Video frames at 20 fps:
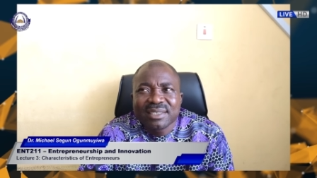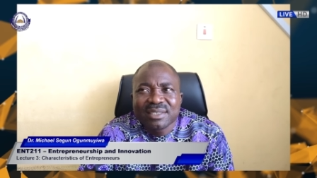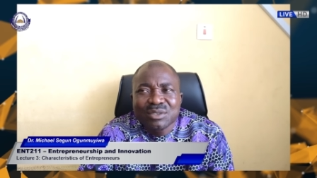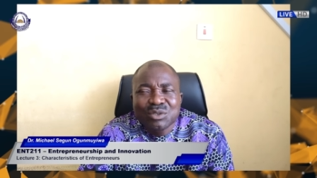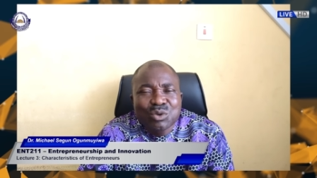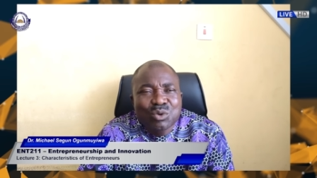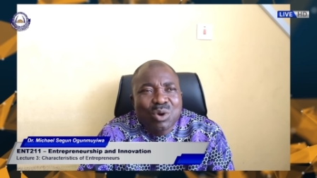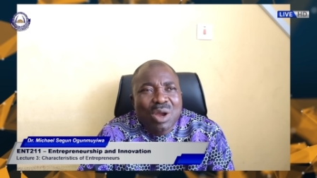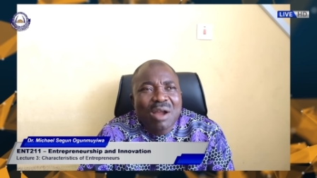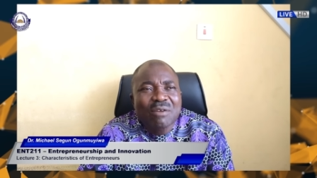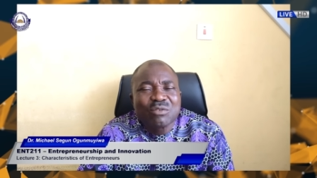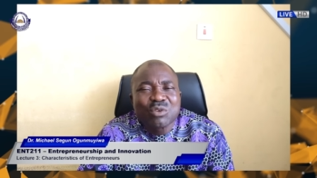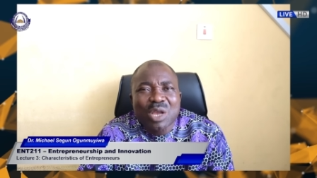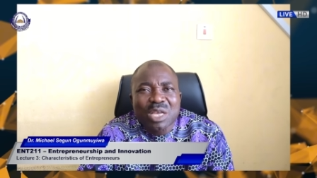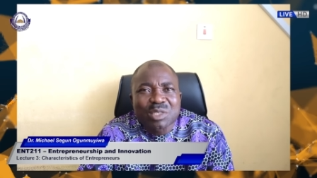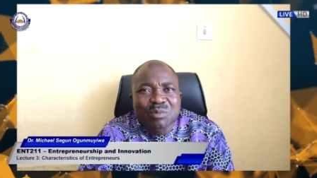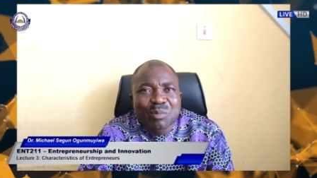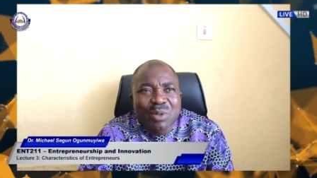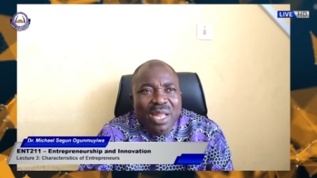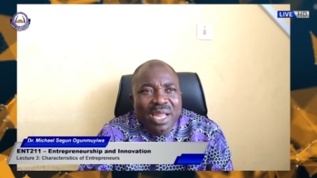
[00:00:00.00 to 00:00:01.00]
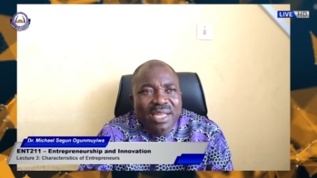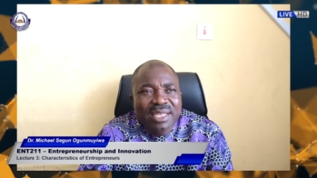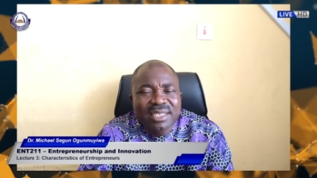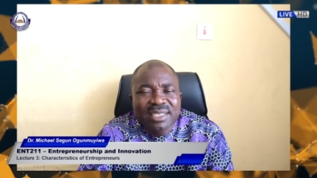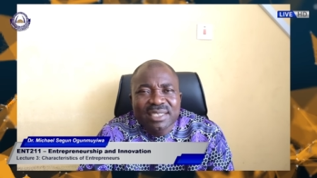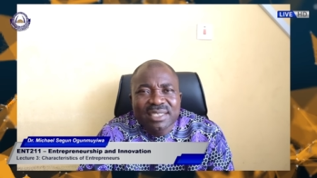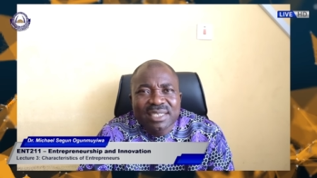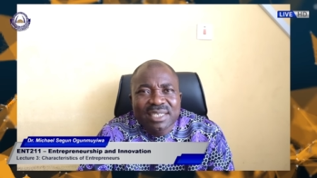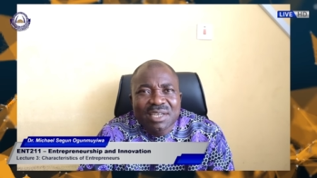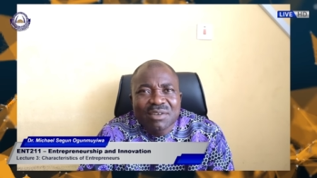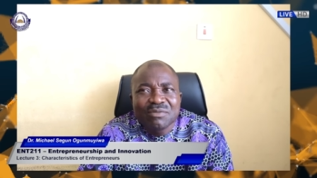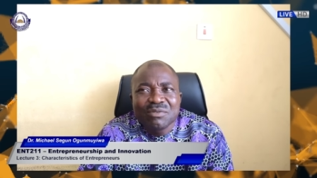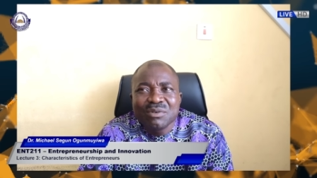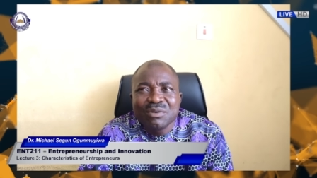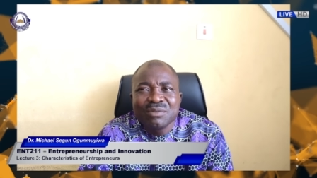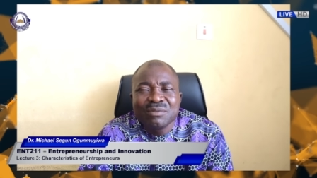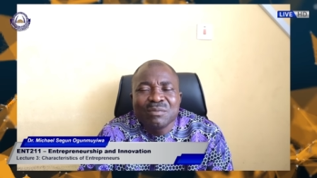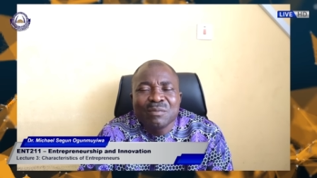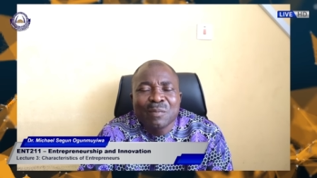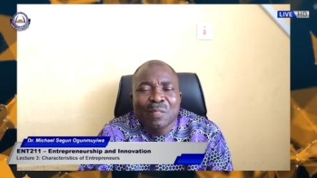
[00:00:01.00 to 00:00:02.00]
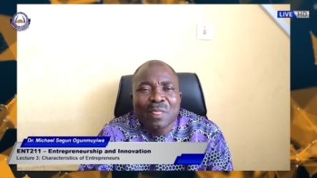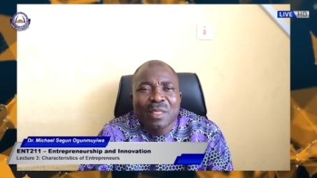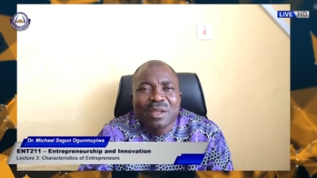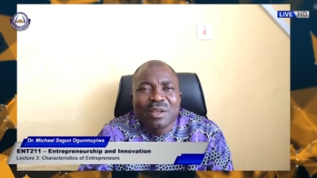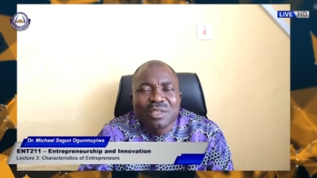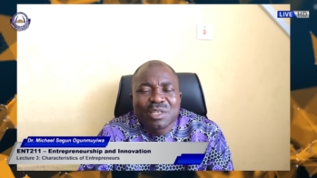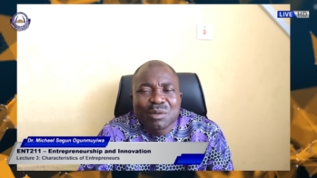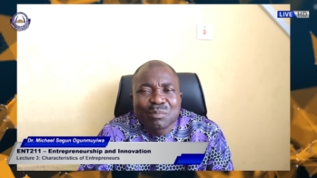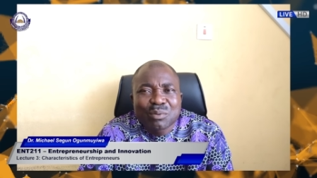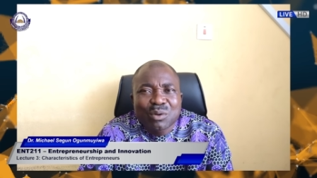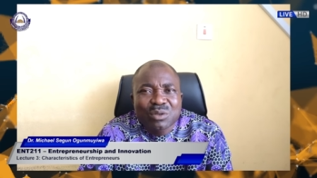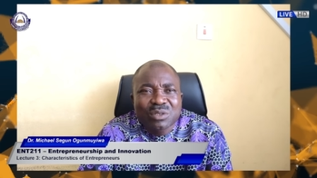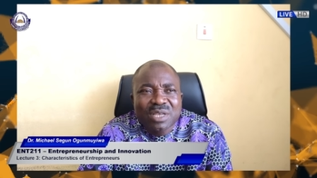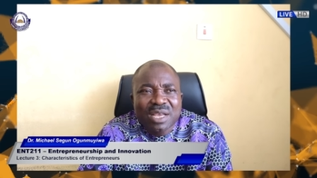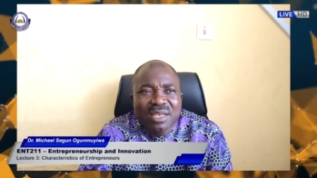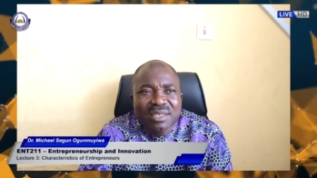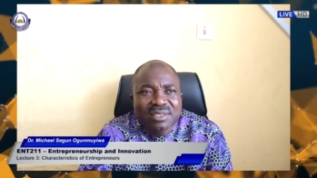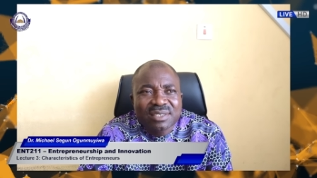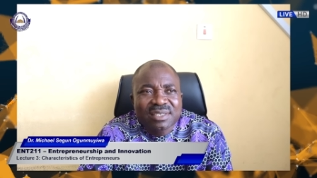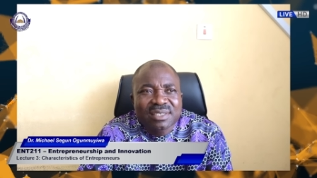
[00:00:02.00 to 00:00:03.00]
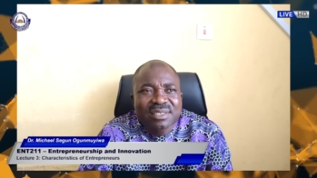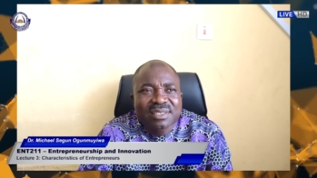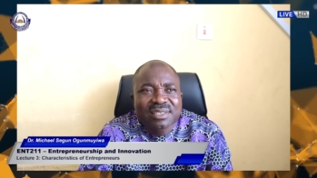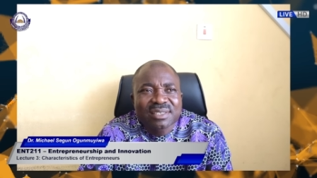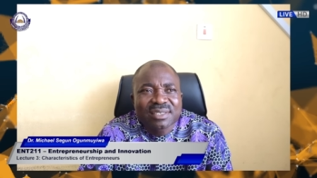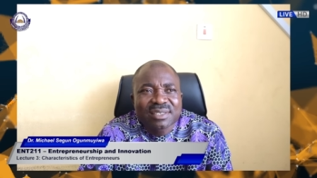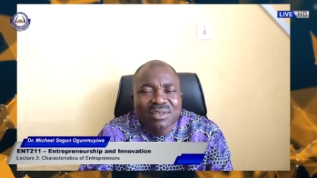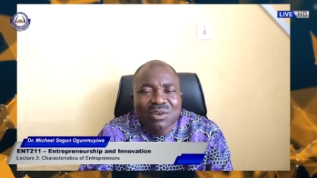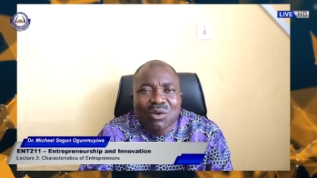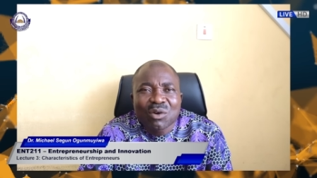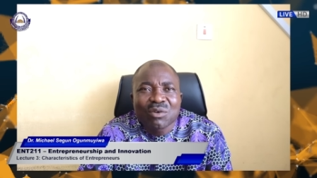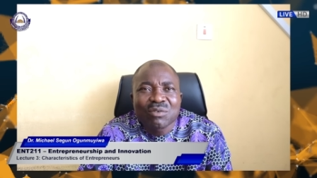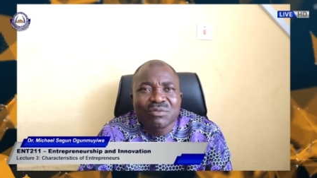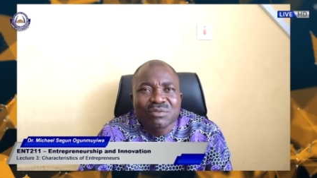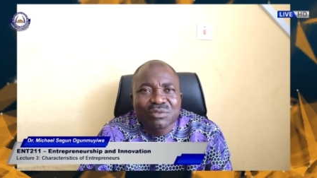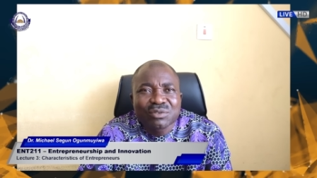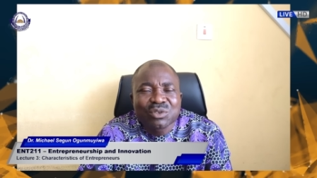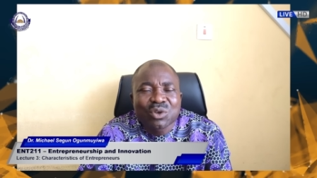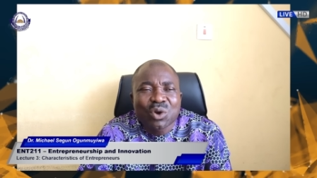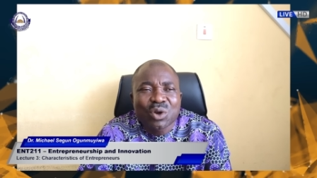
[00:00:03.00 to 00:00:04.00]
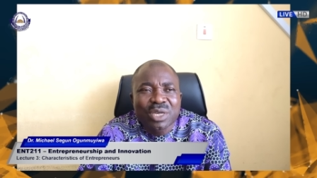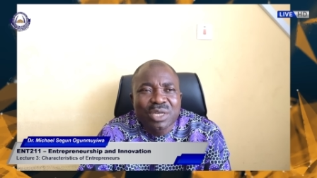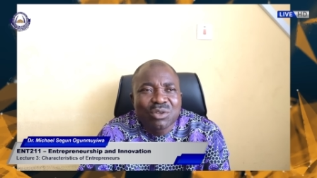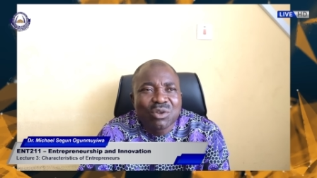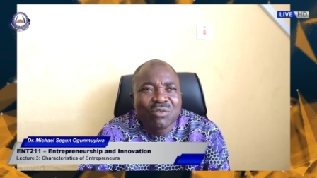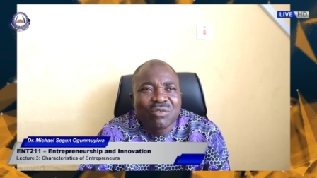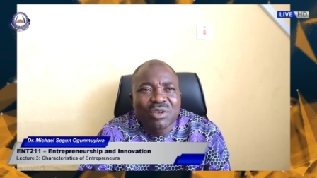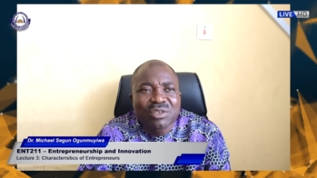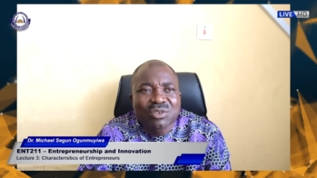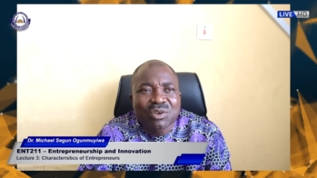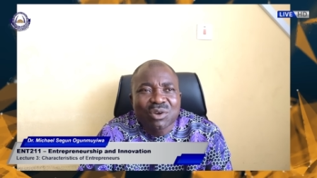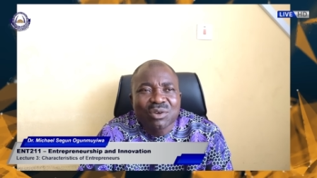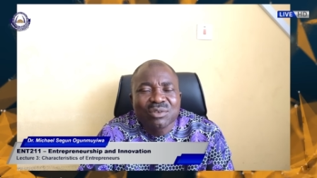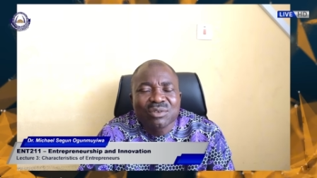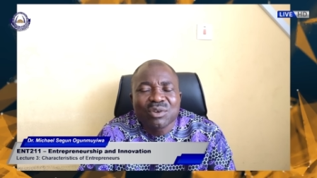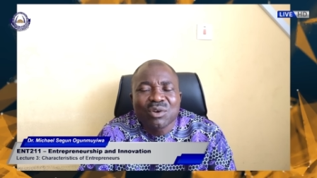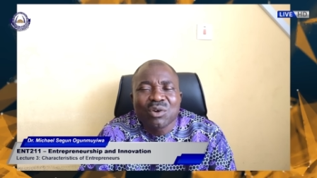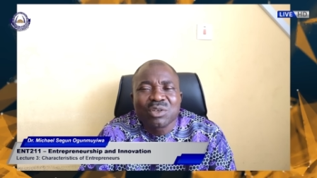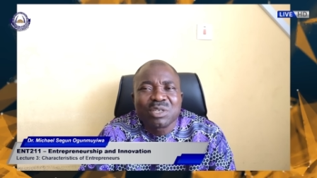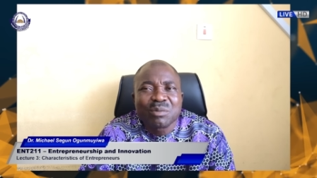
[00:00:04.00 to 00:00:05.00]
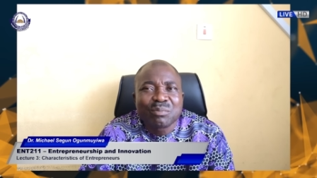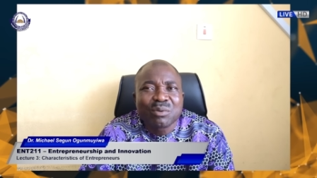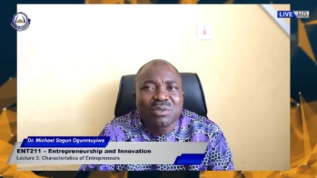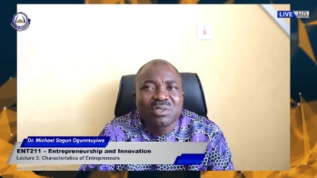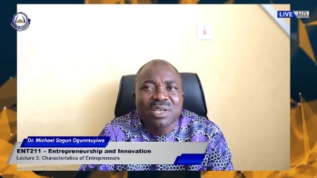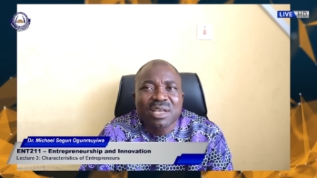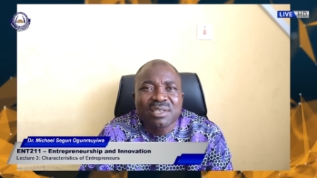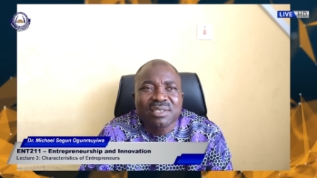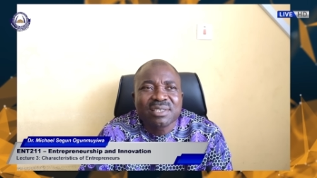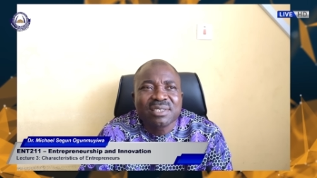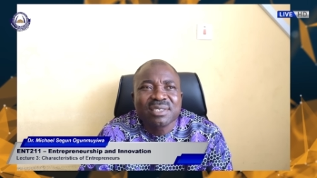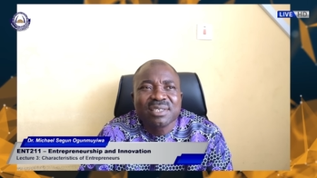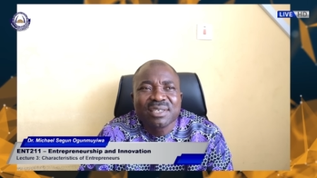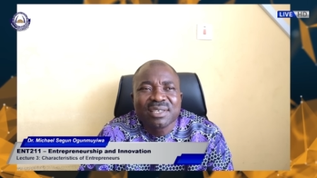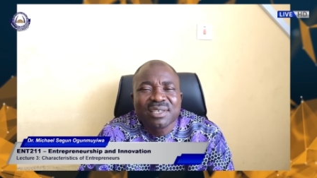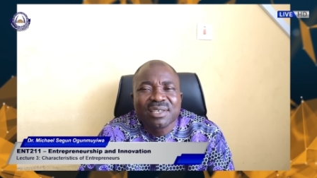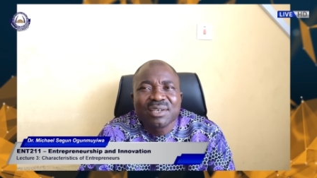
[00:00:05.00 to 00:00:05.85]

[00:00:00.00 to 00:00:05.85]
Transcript: You have to explain even the process of your innovation or the process